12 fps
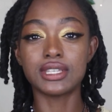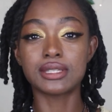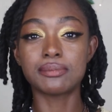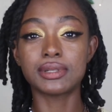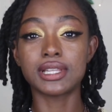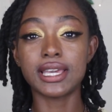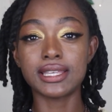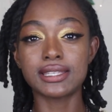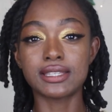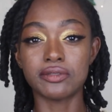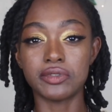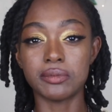This
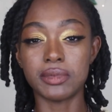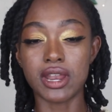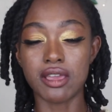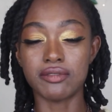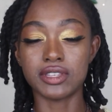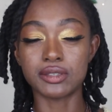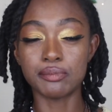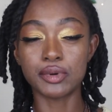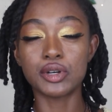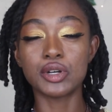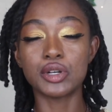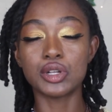place of the Menavis
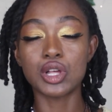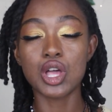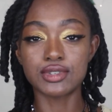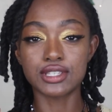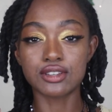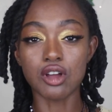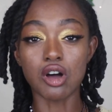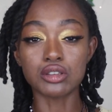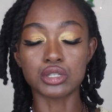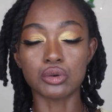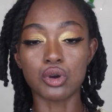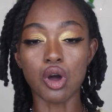bull was
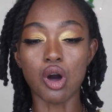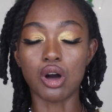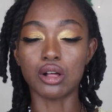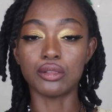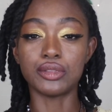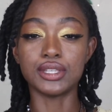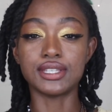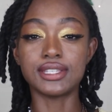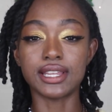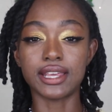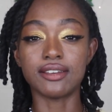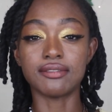also called the
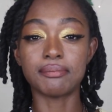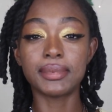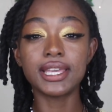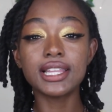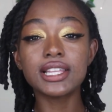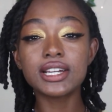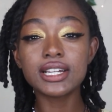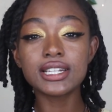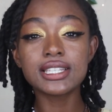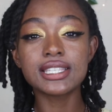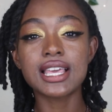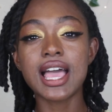City of
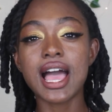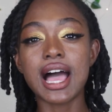Pillars,